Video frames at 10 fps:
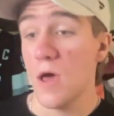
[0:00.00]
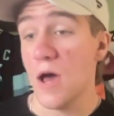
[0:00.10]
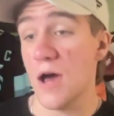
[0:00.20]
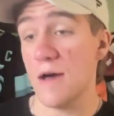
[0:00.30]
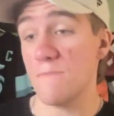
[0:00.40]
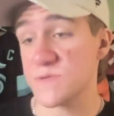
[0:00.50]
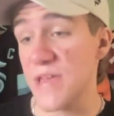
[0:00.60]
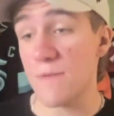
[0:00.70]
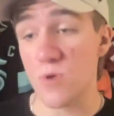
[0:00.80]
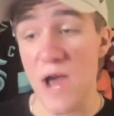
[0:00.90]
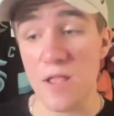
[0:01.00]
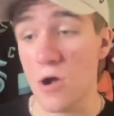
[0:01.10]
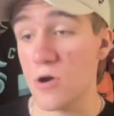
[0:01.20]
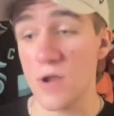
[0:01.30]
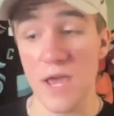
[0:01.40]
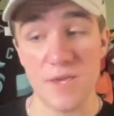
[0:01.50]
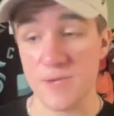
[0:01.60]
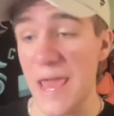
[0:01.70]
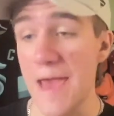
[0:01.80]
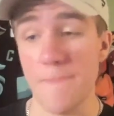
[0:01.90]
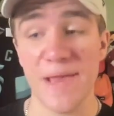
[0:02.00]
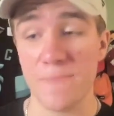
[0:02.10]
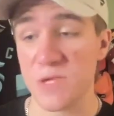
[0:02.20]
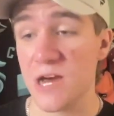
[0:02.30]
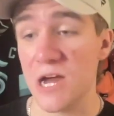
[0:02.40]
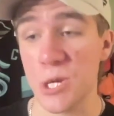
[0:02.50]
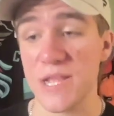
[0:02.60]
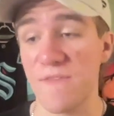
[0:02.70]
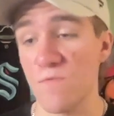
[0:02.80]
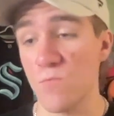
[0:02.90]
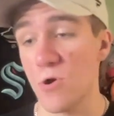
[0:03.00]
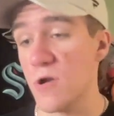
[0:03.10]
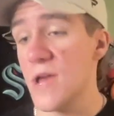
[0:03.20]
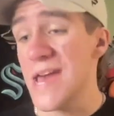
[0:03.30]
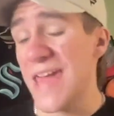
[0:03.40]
Sam Reinhart is amping up his contract even more.